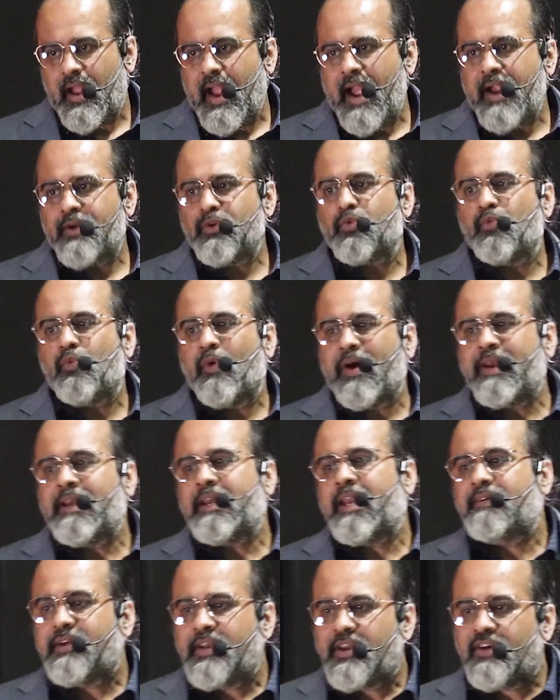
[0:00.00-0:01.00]
at one
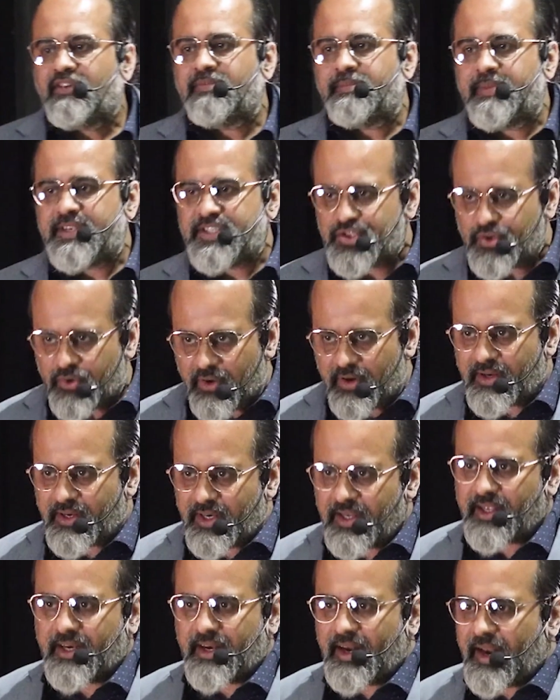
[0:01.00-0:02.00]
level of
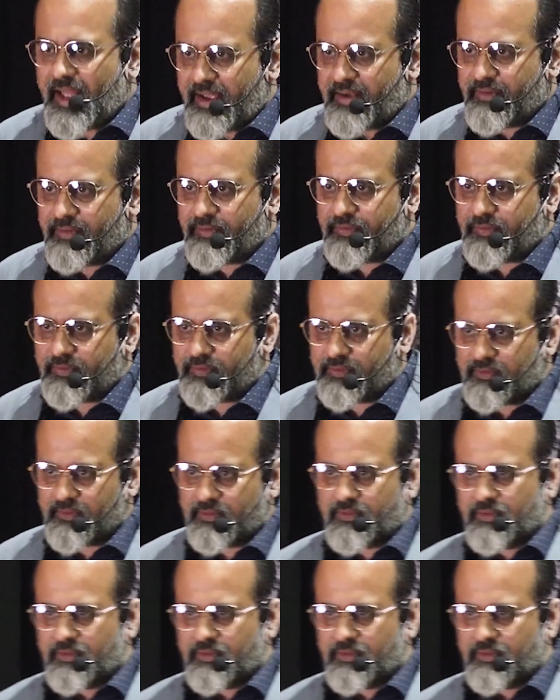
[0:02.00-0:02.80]
maturity in life